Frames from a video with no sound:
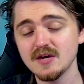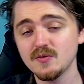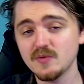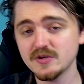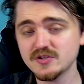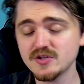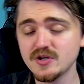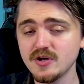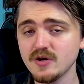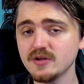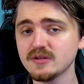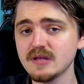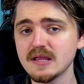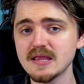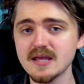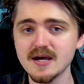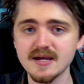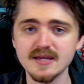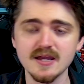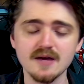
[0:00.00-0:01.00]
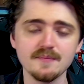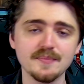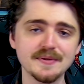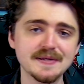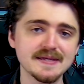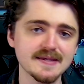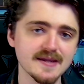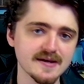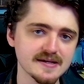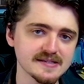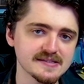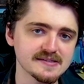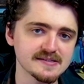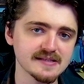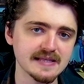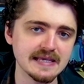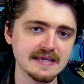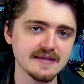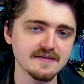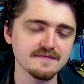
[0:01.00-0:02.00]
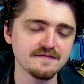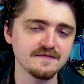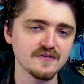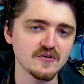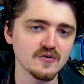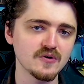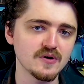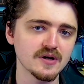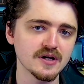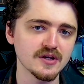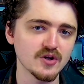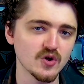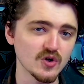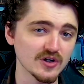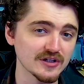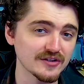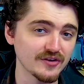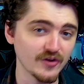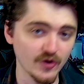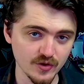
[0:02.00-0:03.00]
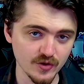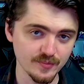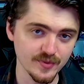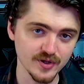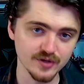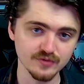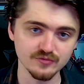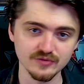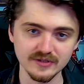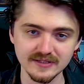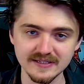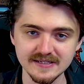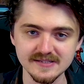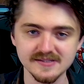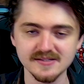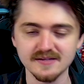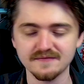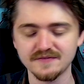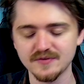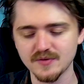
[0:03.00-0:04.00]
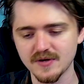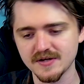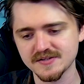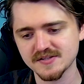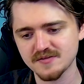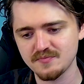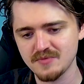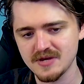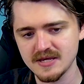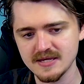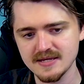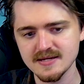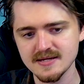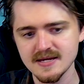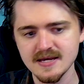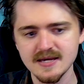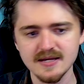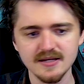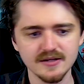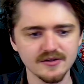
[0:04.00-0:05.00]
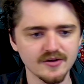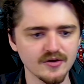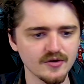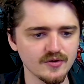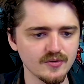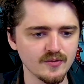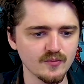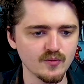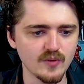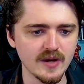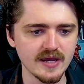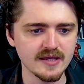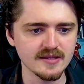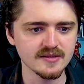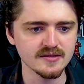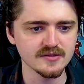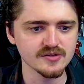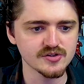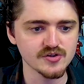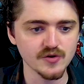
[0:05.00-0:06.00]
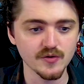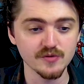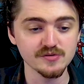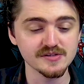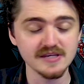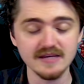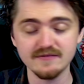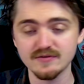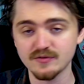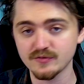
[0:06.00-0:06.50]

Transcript: which could line up nicely for an October release, if you ask me. You know, when shows even